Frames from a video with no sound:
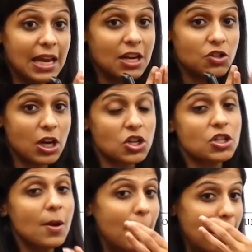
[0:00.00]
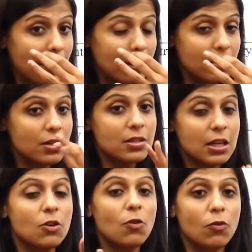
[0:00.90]
the educational parameters
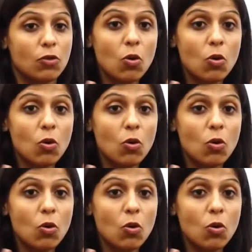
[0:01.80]
into